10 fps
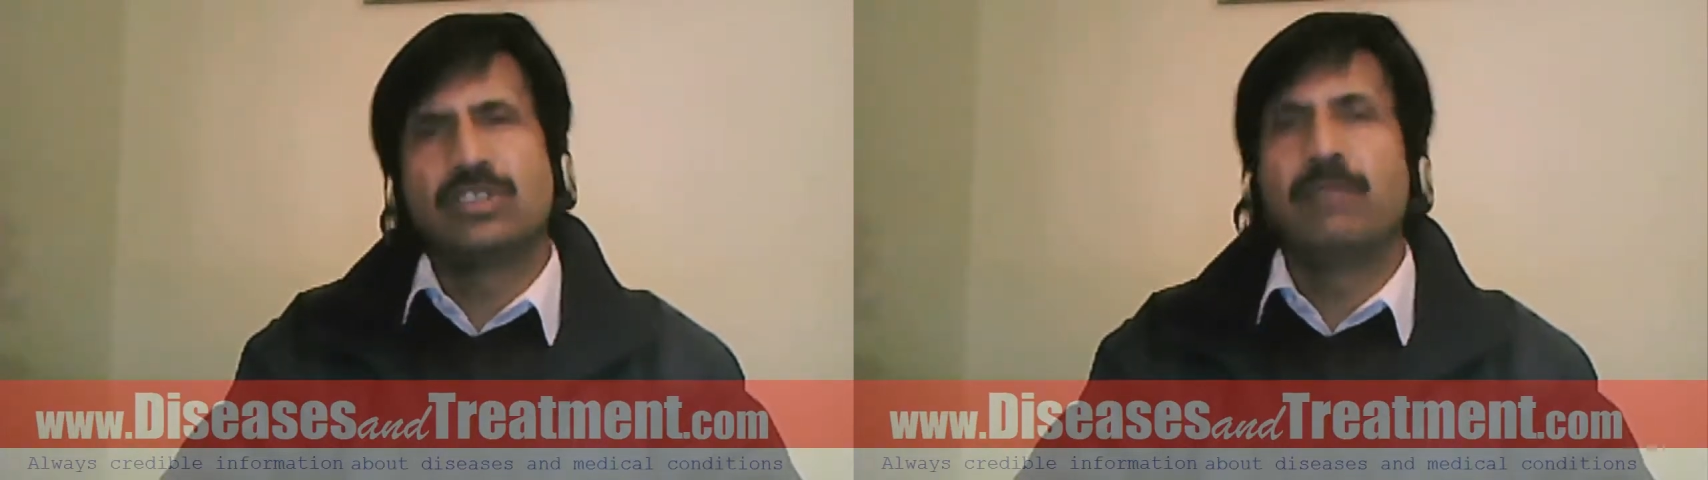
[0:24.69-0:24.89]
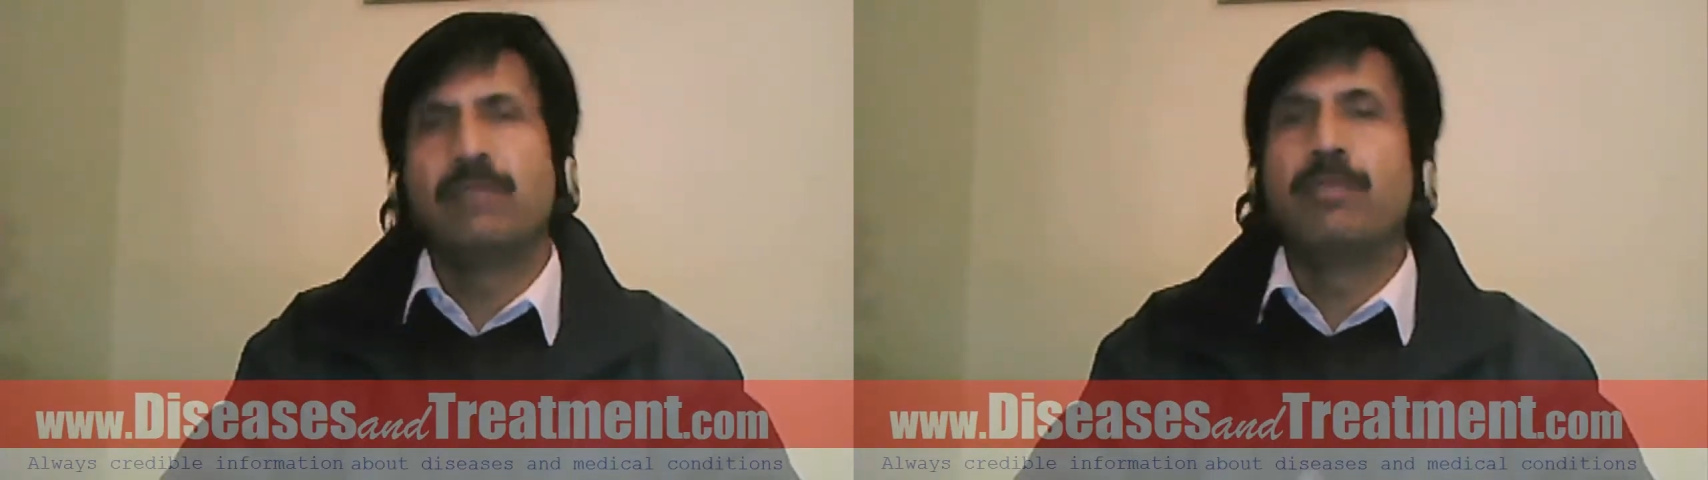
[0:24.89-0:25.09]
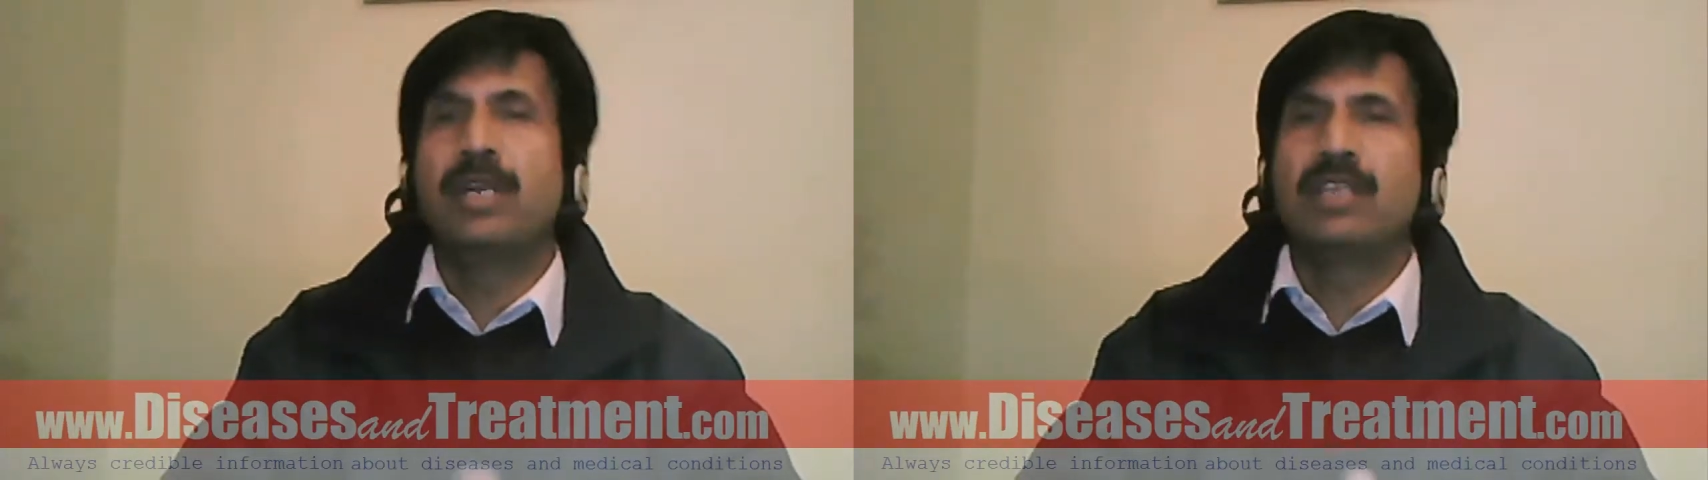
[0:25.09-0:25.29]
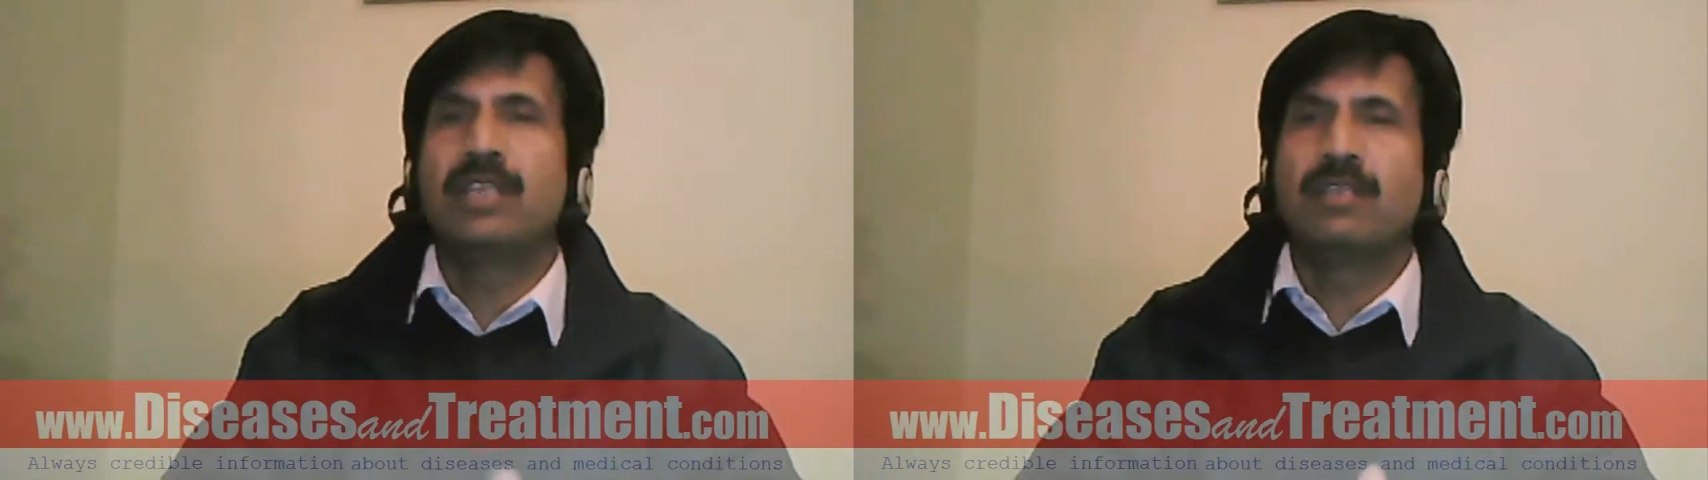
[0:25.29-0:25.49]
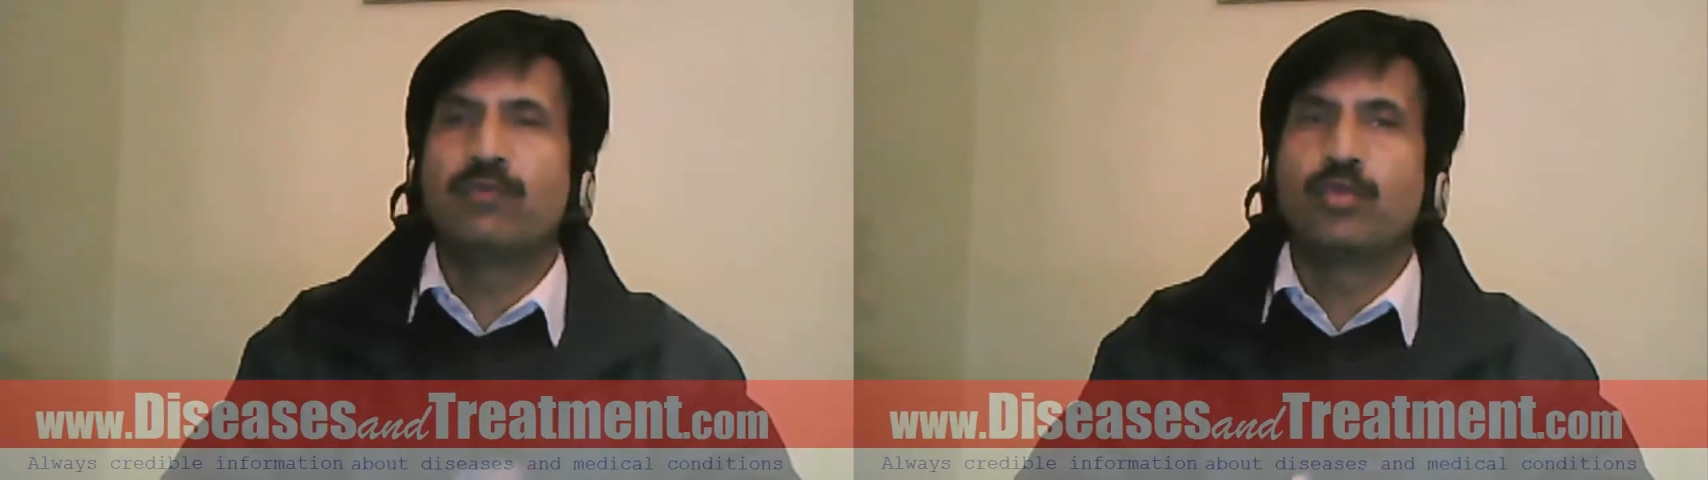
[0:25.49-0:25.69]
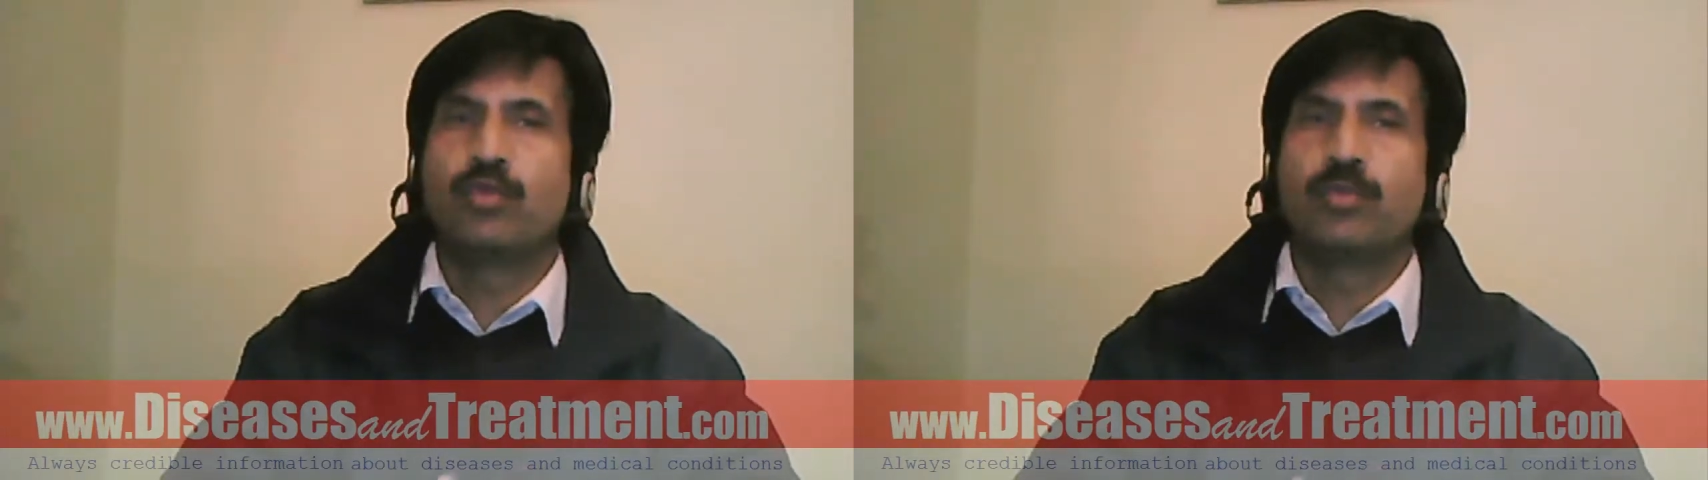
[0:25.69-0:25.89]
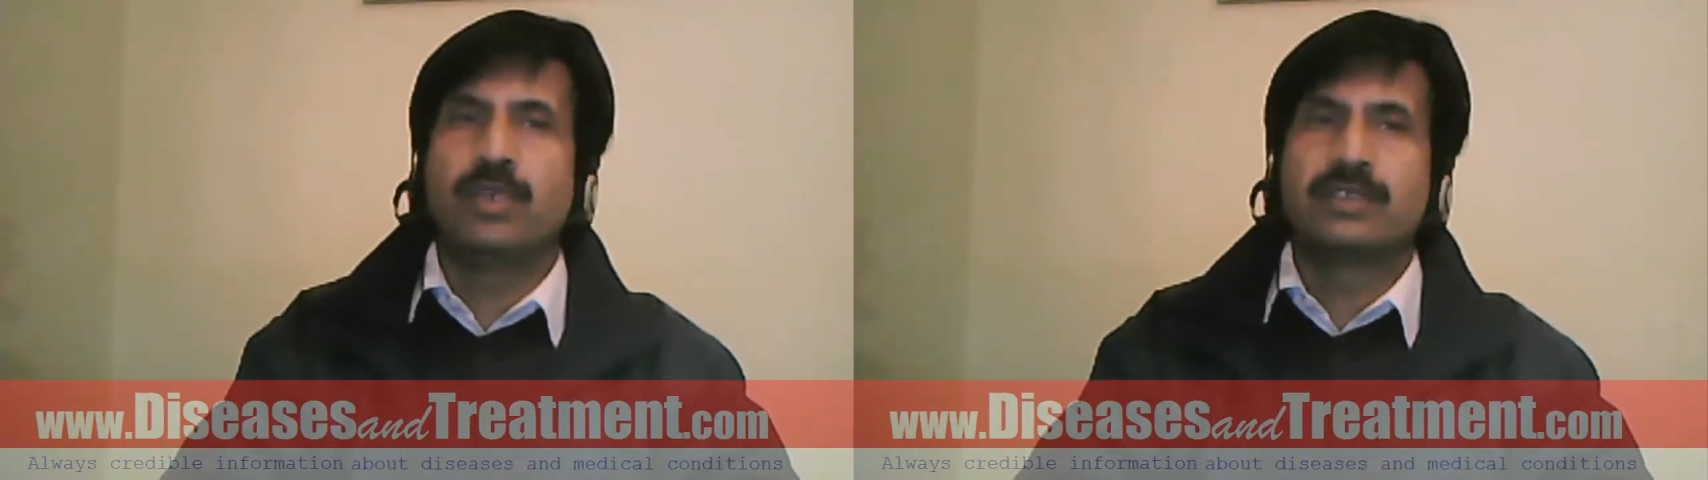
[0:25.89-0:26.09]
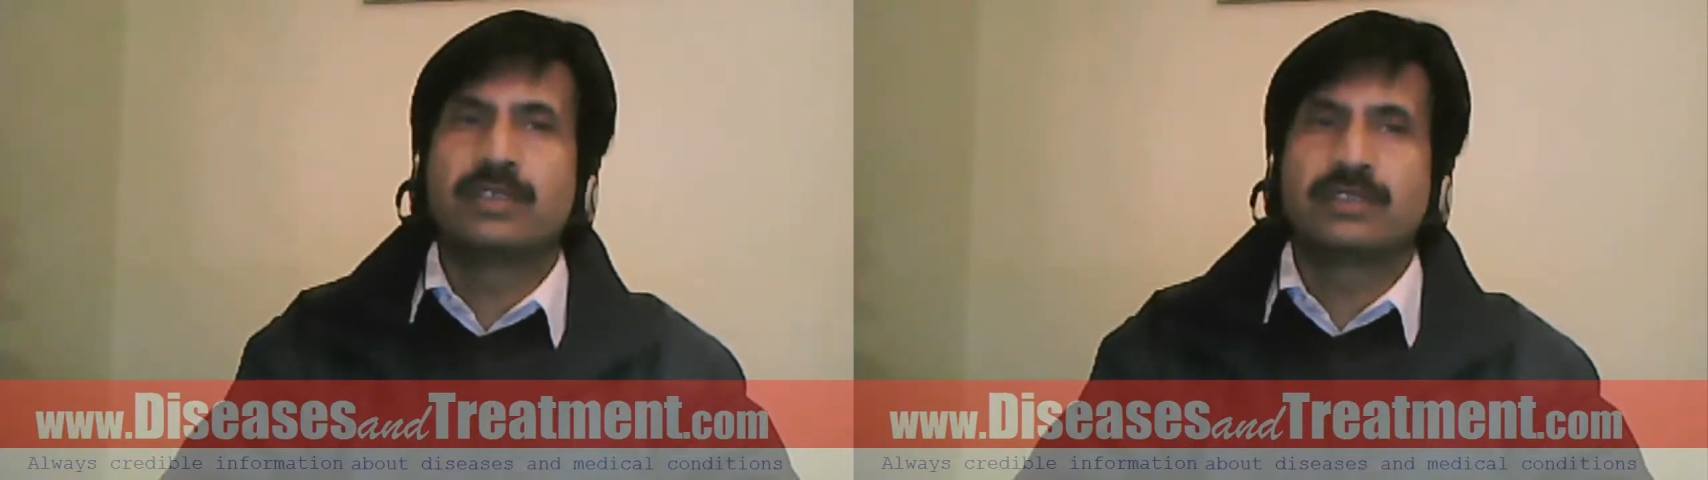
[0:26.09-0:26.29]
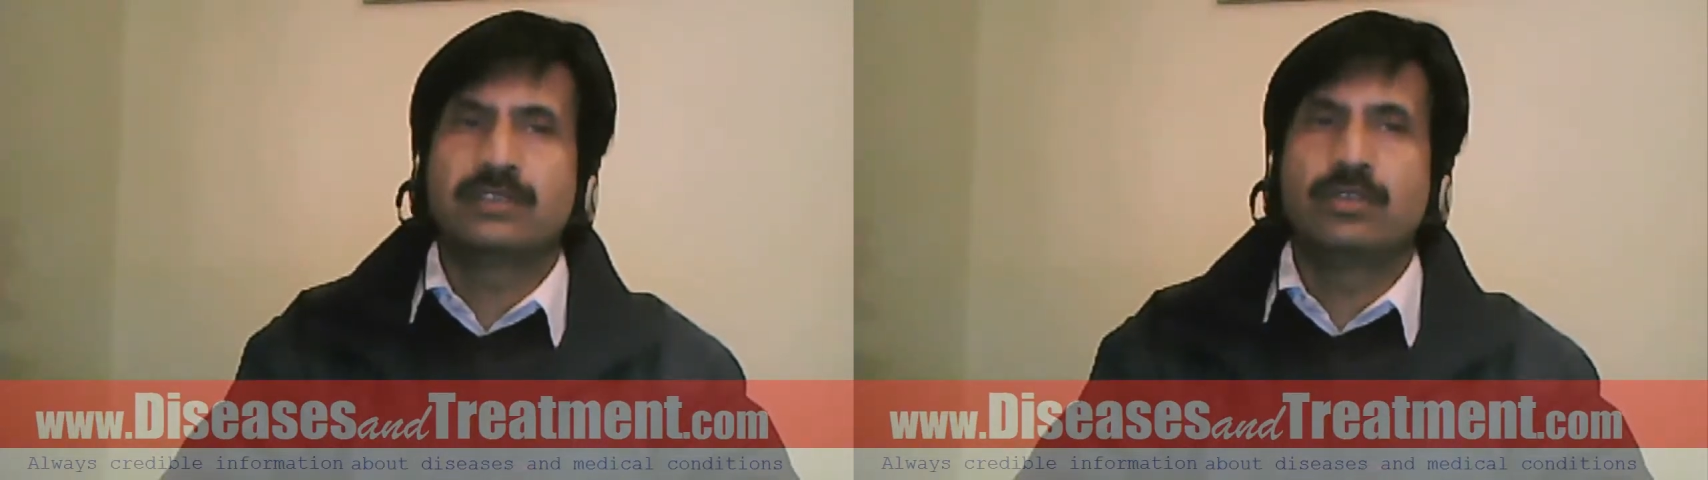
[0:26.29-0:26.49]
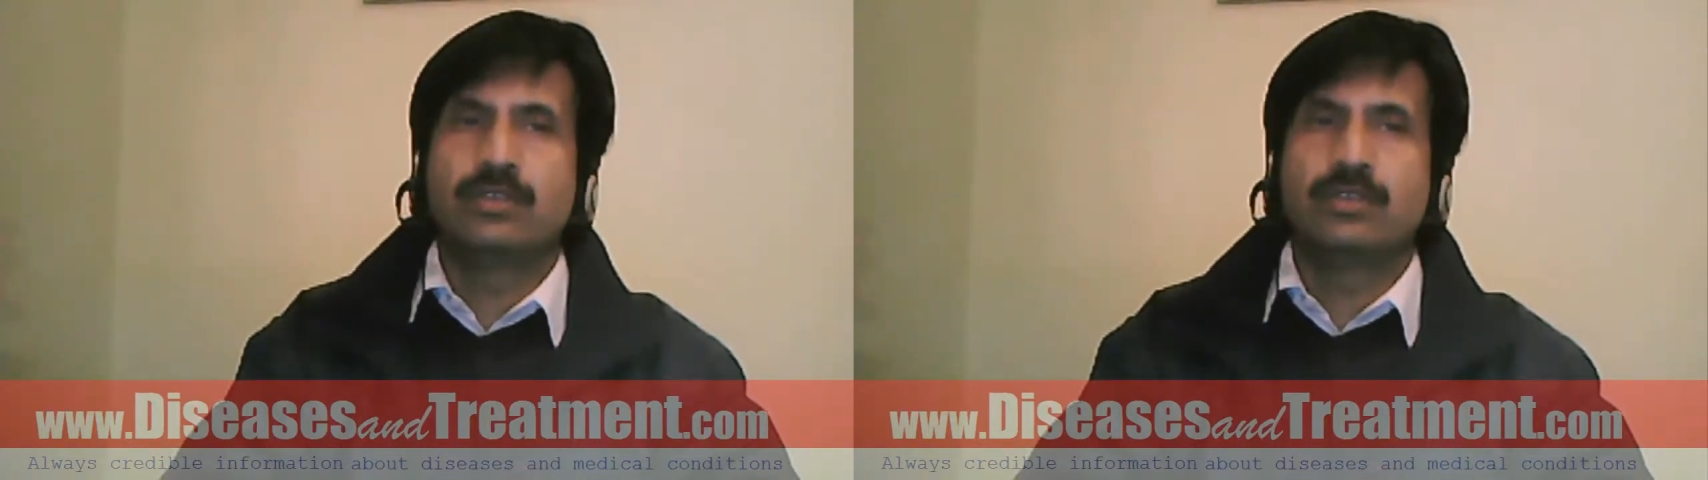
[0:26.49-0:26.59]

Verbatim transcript: they break the food parts